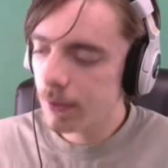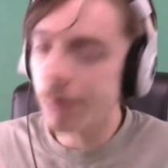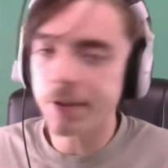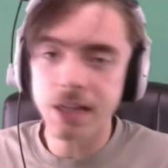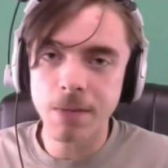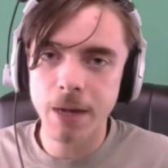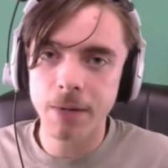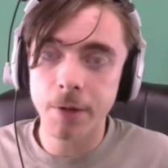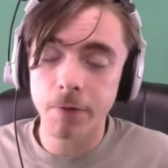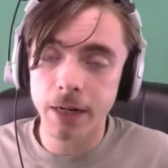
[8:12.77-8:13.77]
And once they
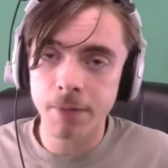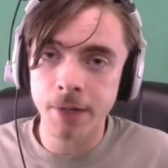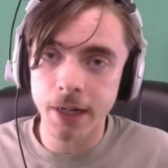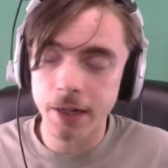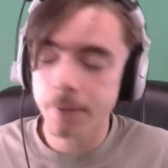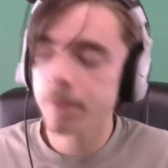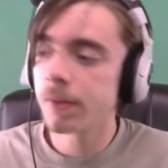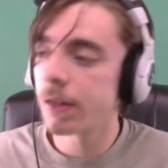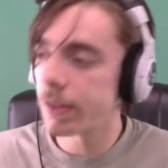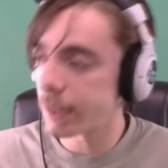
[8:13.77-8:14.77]
paid me a lot of money,
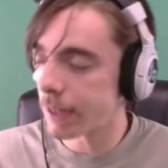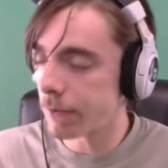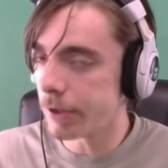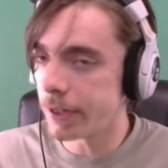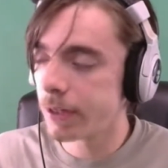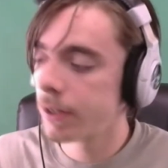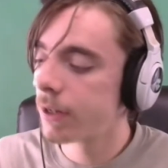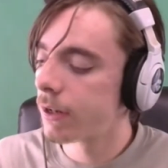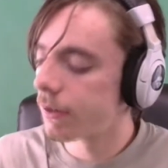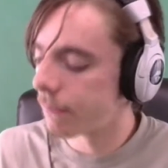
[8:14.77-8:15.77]
then I would.
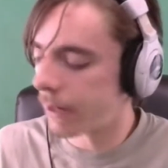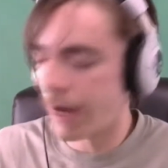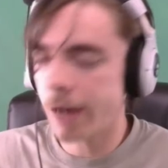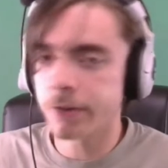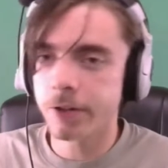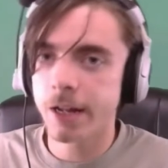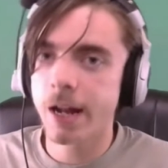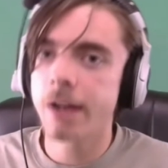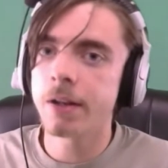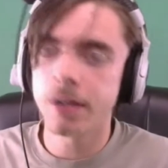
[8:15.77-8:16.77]
But other than
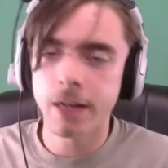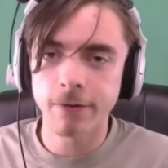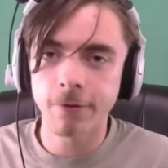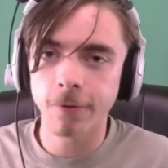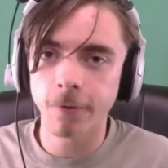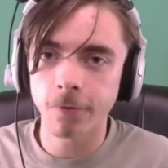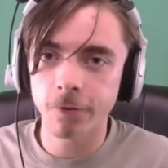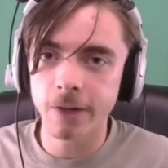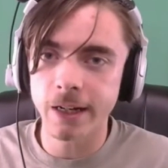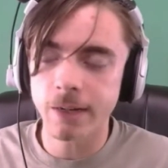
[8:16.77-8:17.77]
that, never for
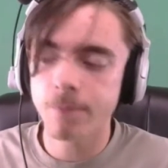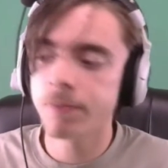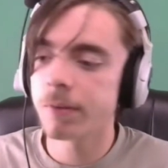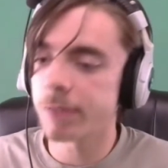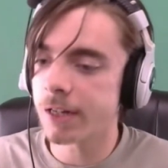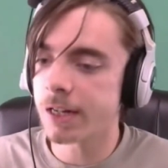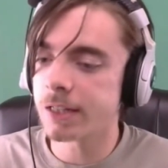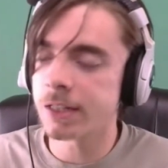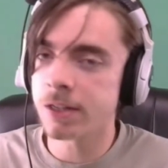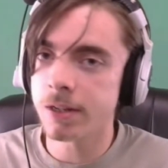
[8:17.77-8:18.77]
free.
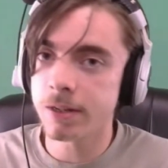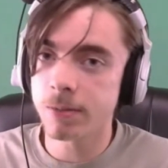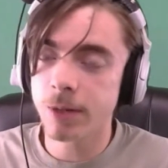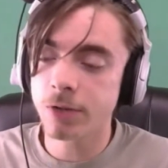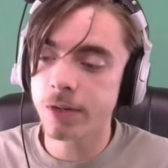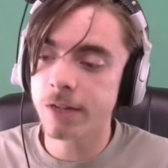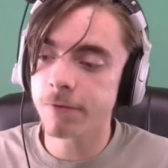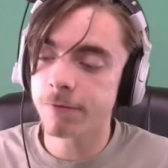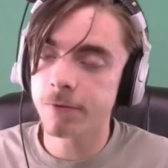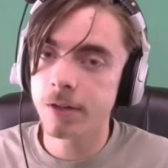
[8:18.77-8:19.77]
Because it's, especially if
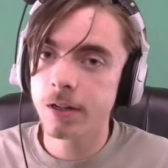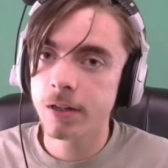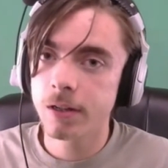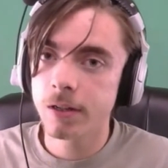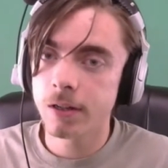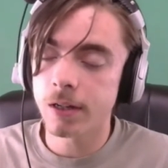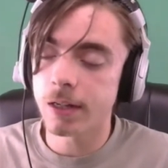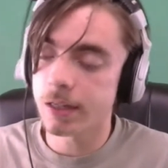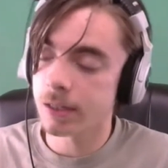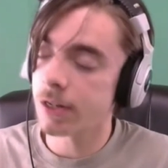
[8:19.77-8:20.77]

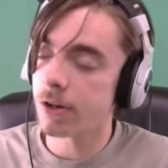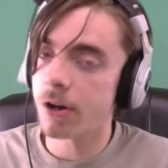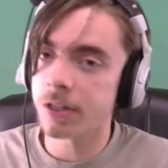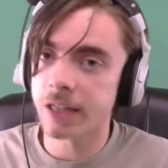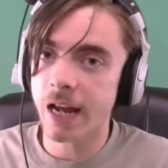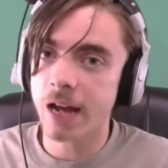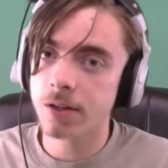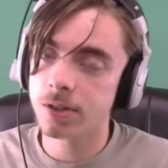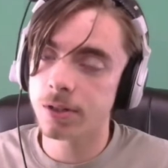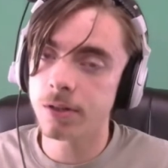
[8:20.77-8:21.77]
it's going to cost
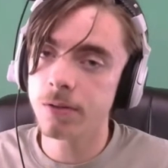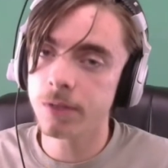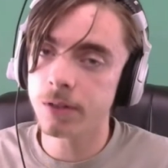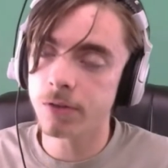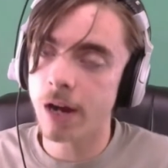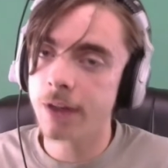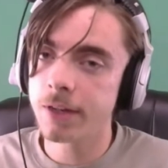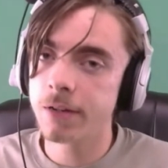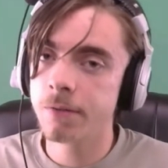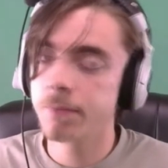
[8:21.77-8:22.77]
gas, too, to drive
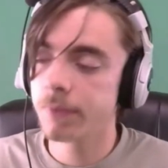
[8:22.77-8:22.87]
there.